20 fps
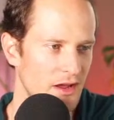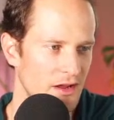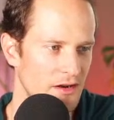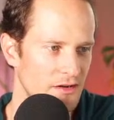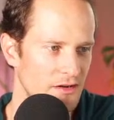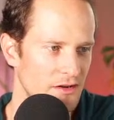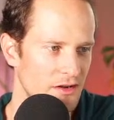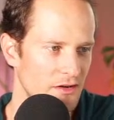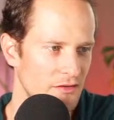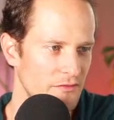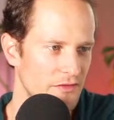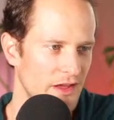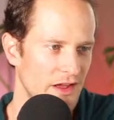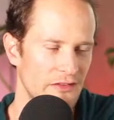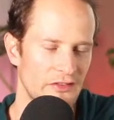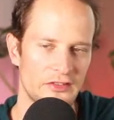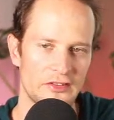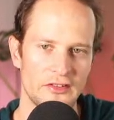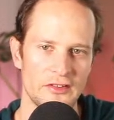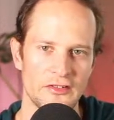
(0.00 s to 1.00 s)
I don't know if
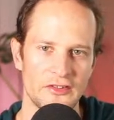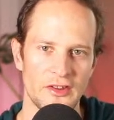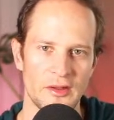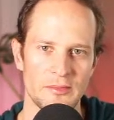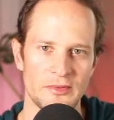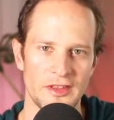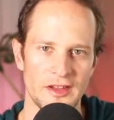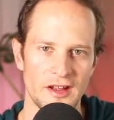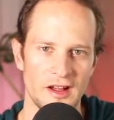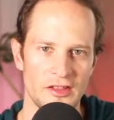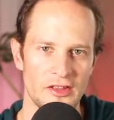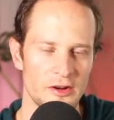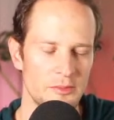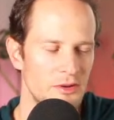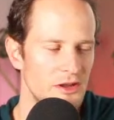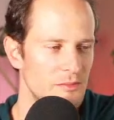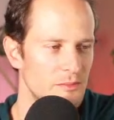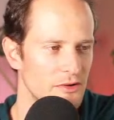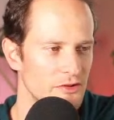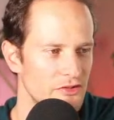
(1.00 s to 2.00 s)
that's something other
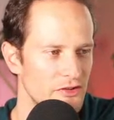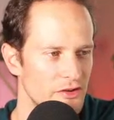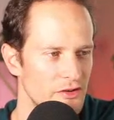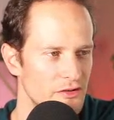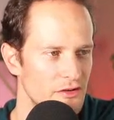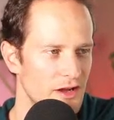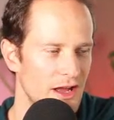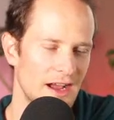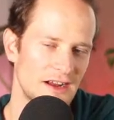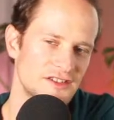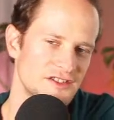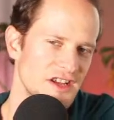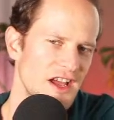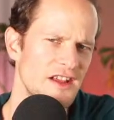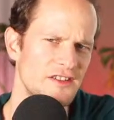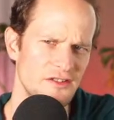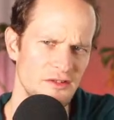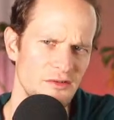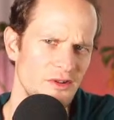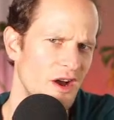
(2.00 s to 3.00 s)
people do. Actually, I
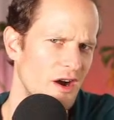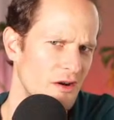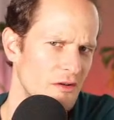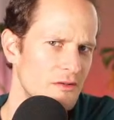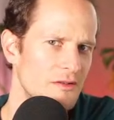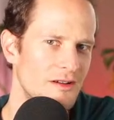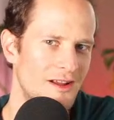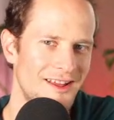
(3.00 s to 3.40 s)
do know.